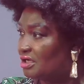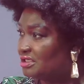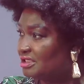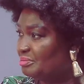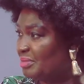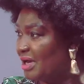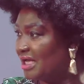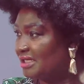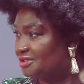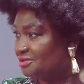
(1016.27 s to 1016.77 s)

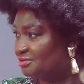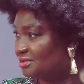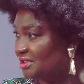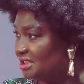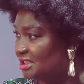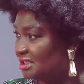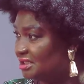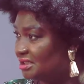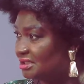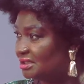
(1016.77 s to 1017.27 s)

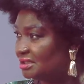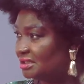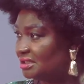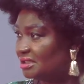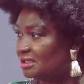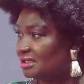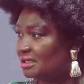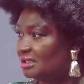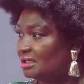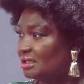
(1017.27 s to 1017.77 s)
Husbandry.
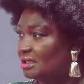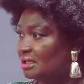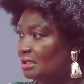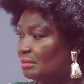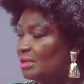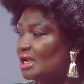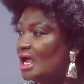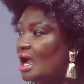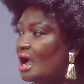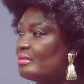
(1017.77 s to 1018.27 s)

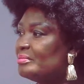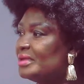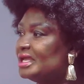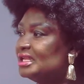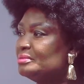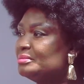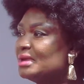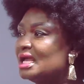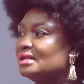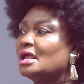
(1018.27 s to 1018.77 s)
But how
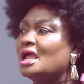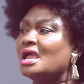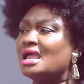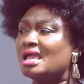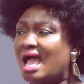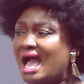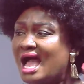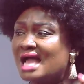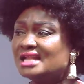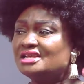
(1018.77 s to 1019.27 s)
many men?
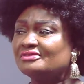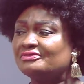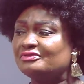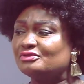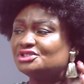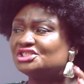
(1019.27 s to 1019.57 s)
And if